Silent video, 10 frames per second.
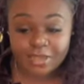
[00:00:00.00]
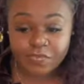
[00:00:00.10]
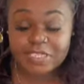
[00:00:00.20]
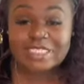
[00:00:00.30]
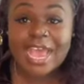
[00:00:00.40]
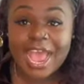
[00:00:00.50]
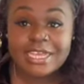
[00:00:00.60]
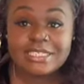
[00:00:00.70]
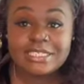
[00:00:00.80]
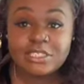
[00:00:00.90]

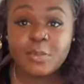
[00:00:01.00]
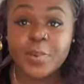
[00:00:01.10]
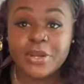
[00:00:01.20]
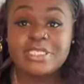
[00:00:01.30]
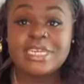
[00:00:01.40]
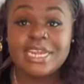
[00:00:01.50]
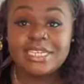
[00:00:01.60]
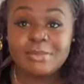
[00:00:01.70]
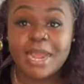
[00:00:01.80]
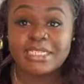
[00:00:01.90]
the person that
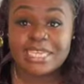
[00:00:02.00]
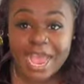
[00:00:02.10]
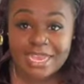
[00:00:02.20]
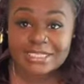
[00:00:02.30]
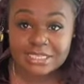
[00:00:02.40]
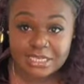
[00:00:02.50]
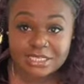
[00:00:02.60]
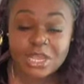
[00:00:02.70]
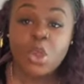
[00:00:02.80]
did my taxes